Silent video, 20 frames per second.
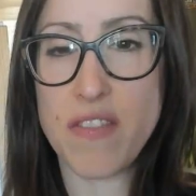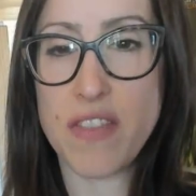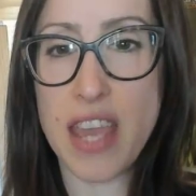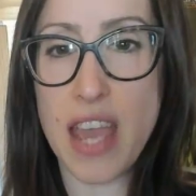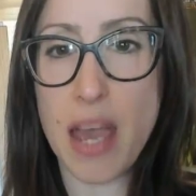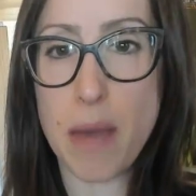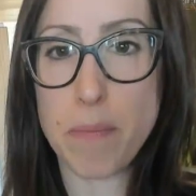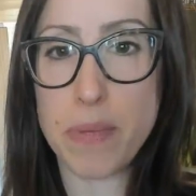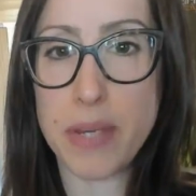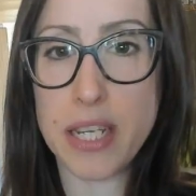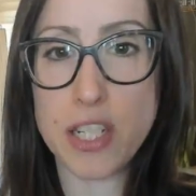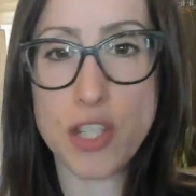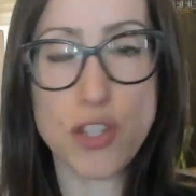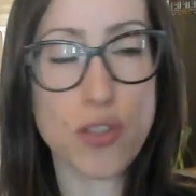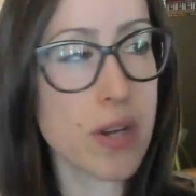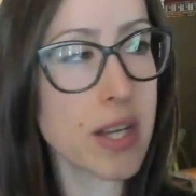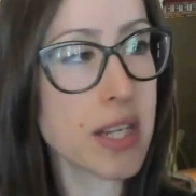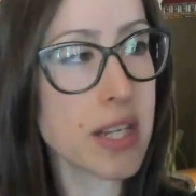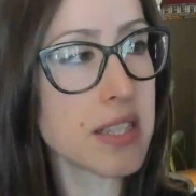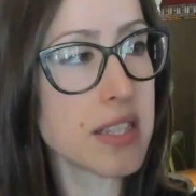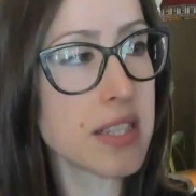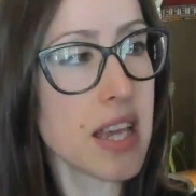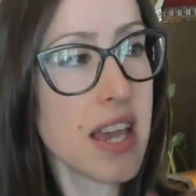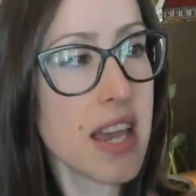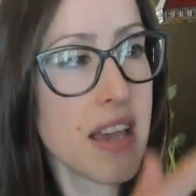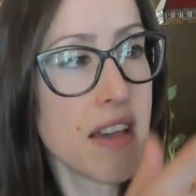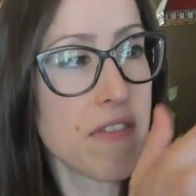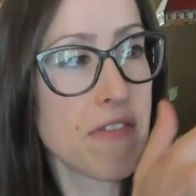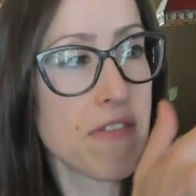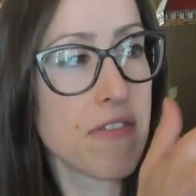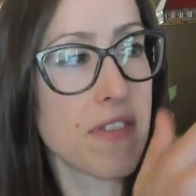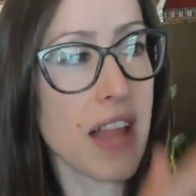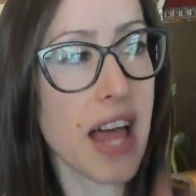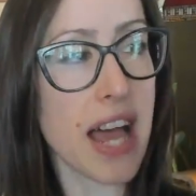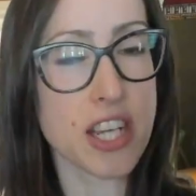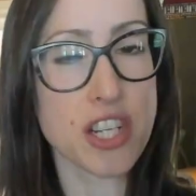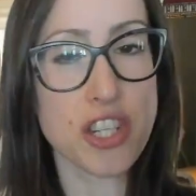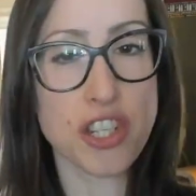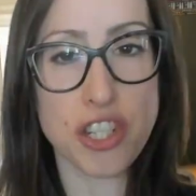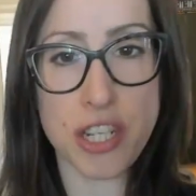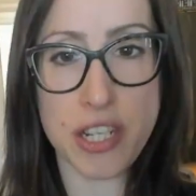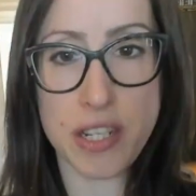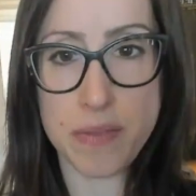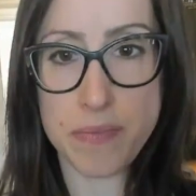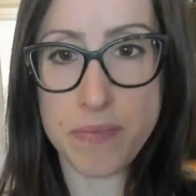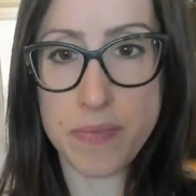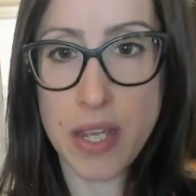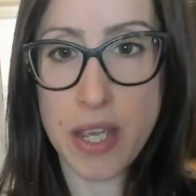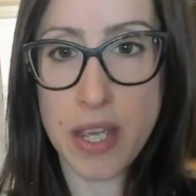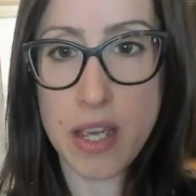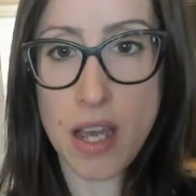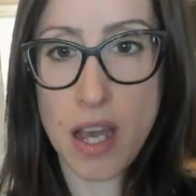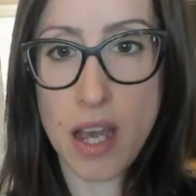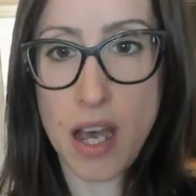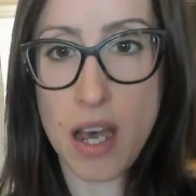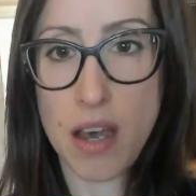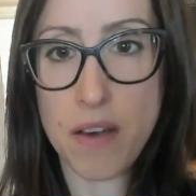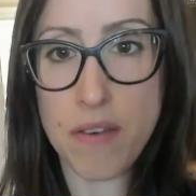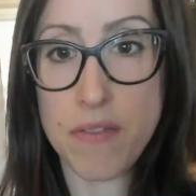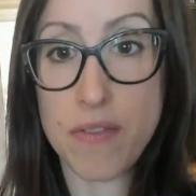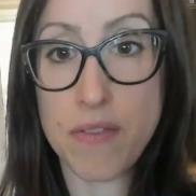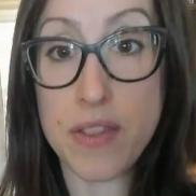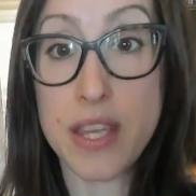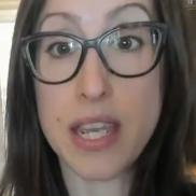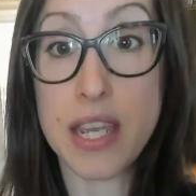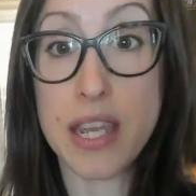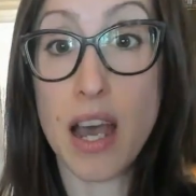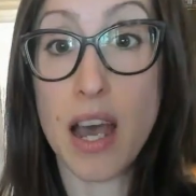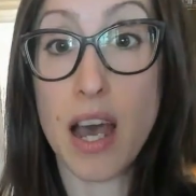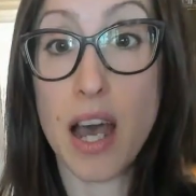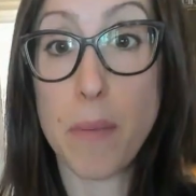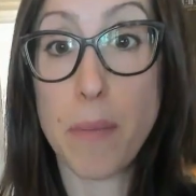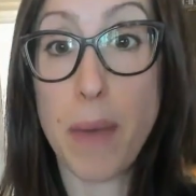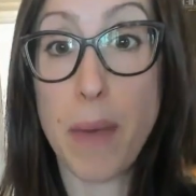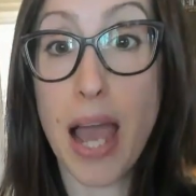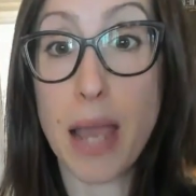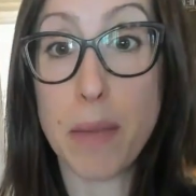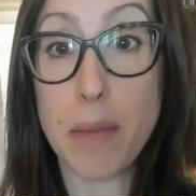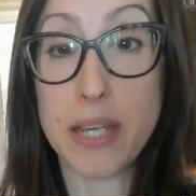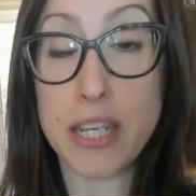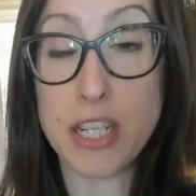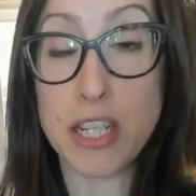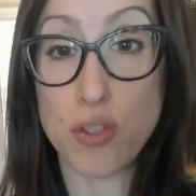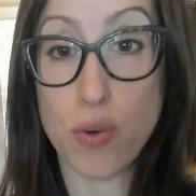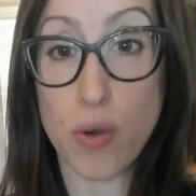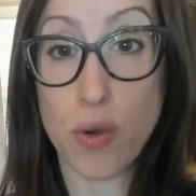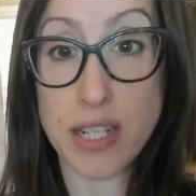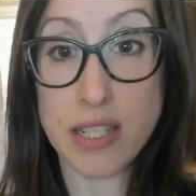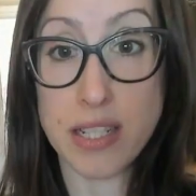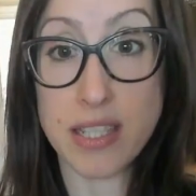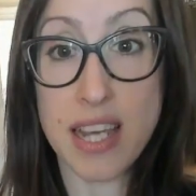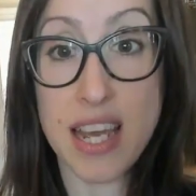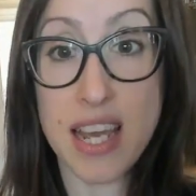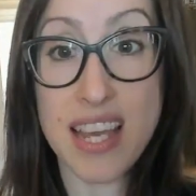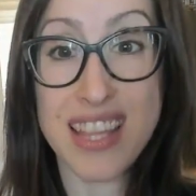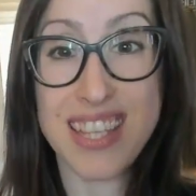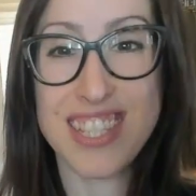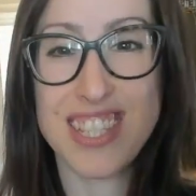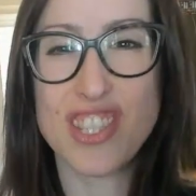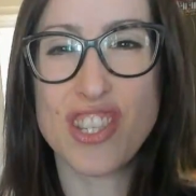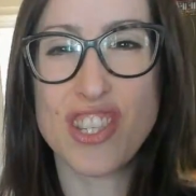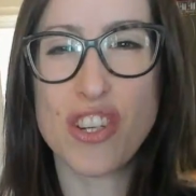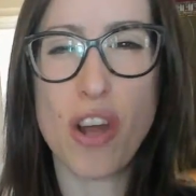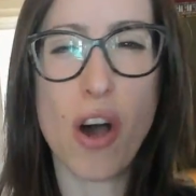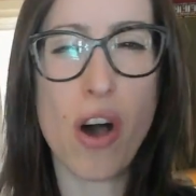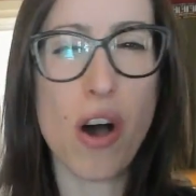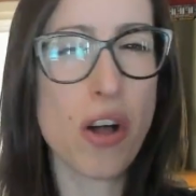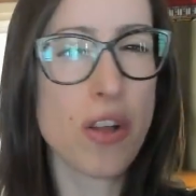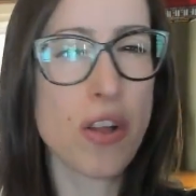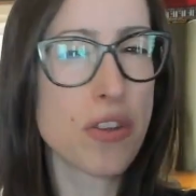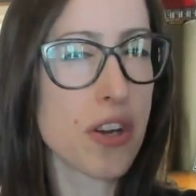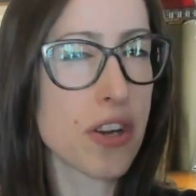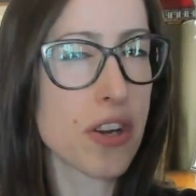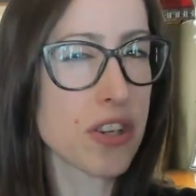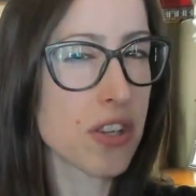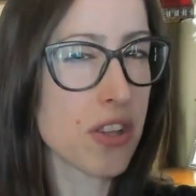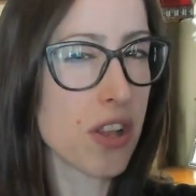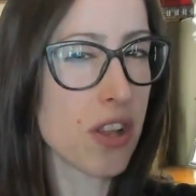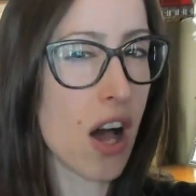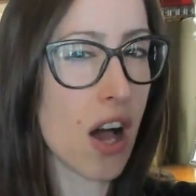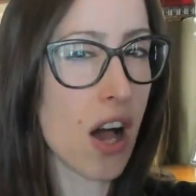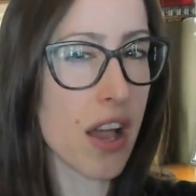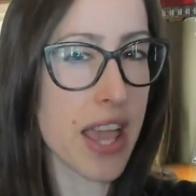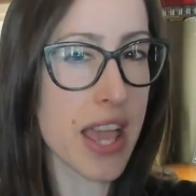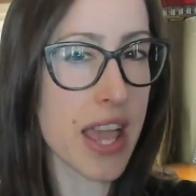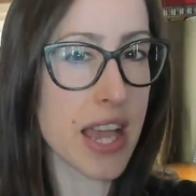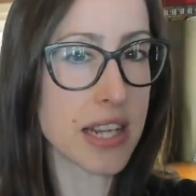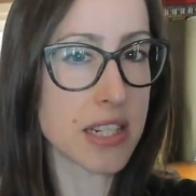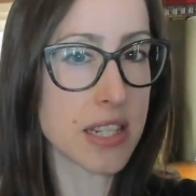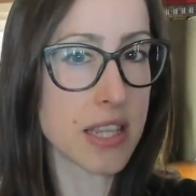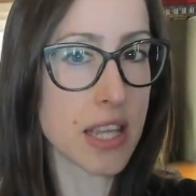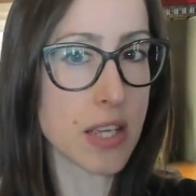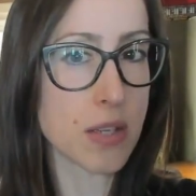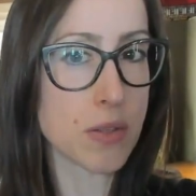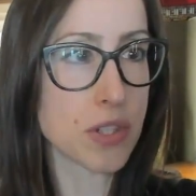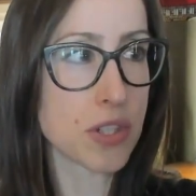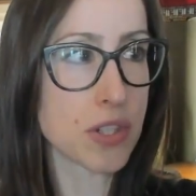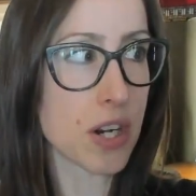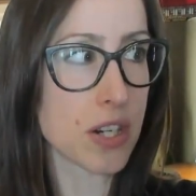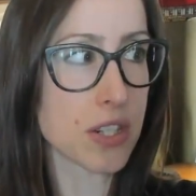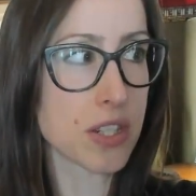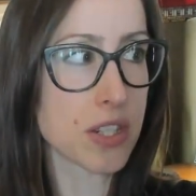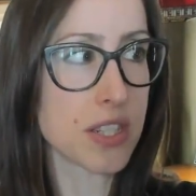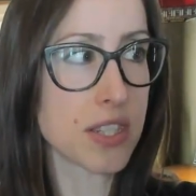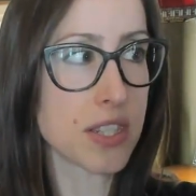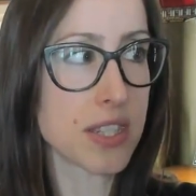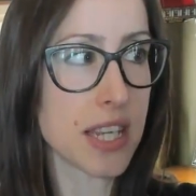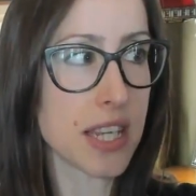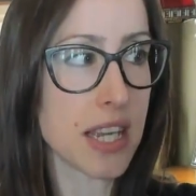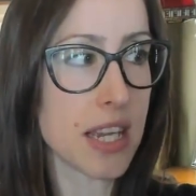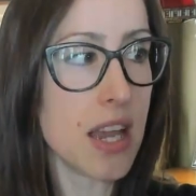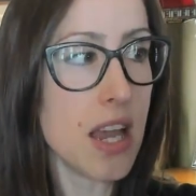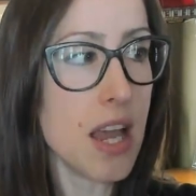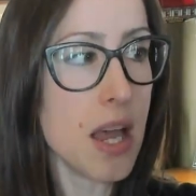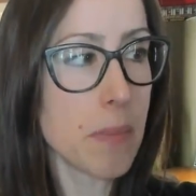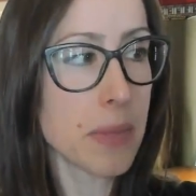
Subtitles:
of the MP joints, flexion of the IP joints. This is an ulnar claw hand that you start to see.